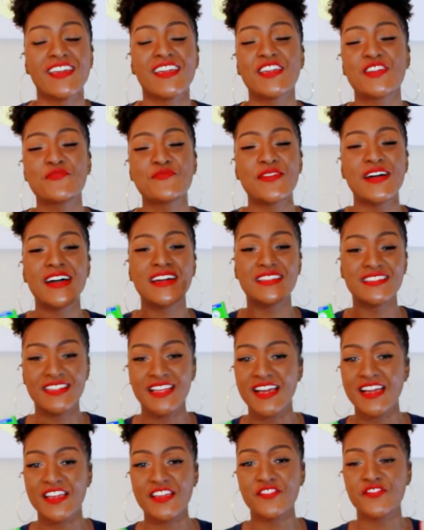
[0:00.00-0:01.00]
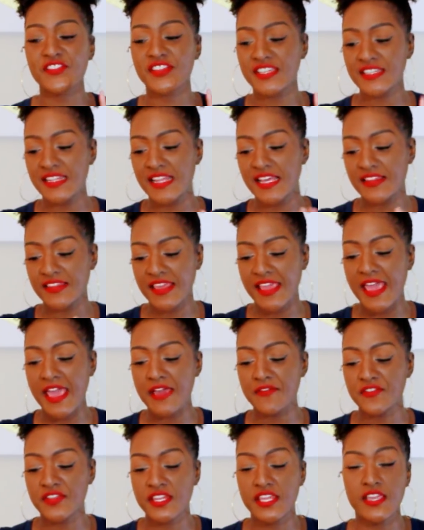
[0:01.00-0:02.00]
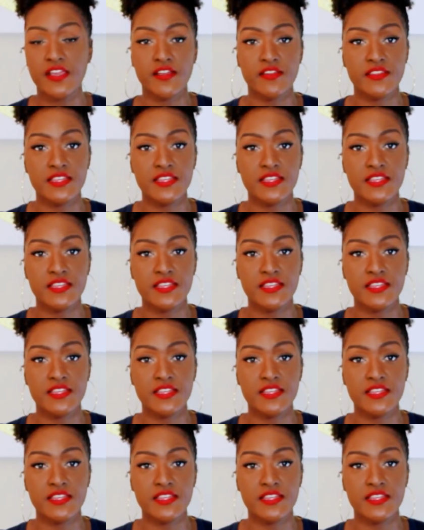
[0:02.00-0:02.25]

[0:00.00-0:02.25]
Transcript: in my life, and now they have it here.